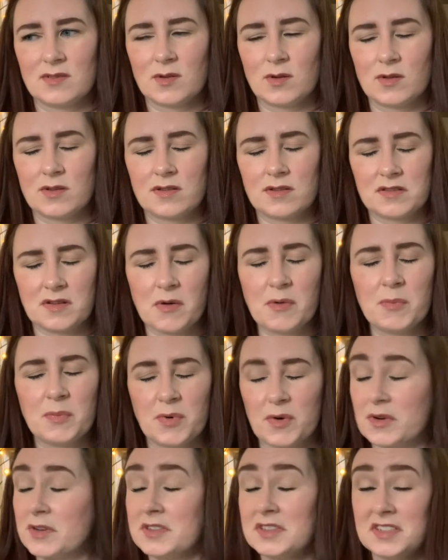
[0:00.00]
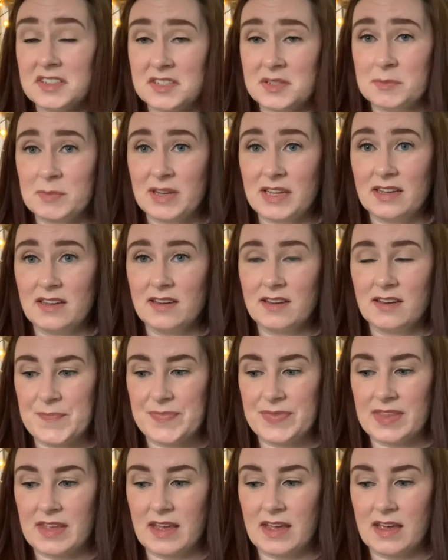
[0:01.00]
so important to me.
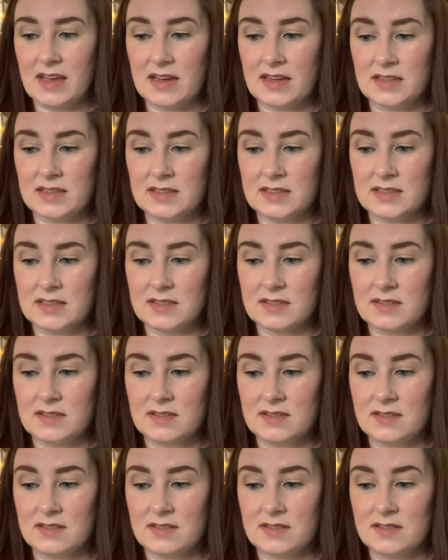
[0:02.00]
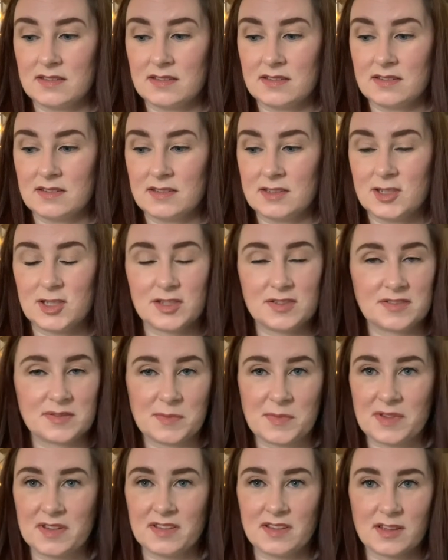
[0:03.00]
And just some
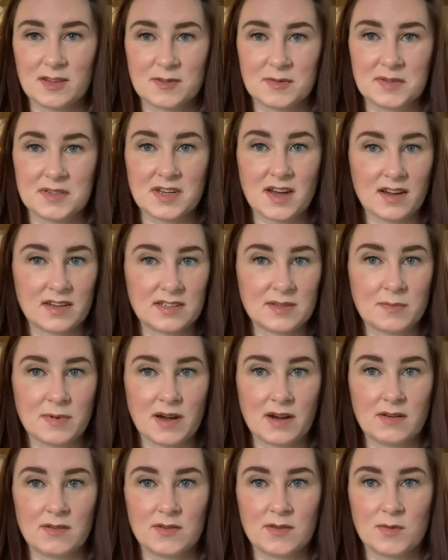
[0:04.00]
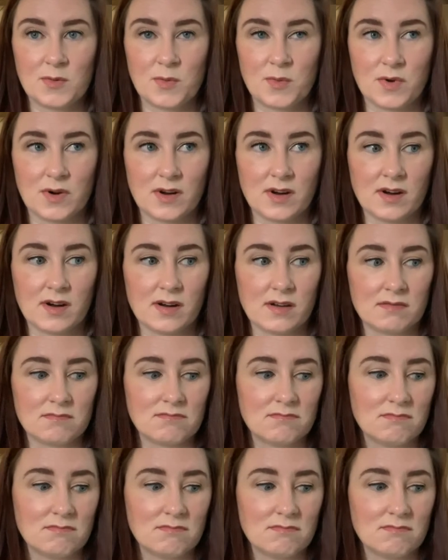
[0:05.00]
of the things we talked about were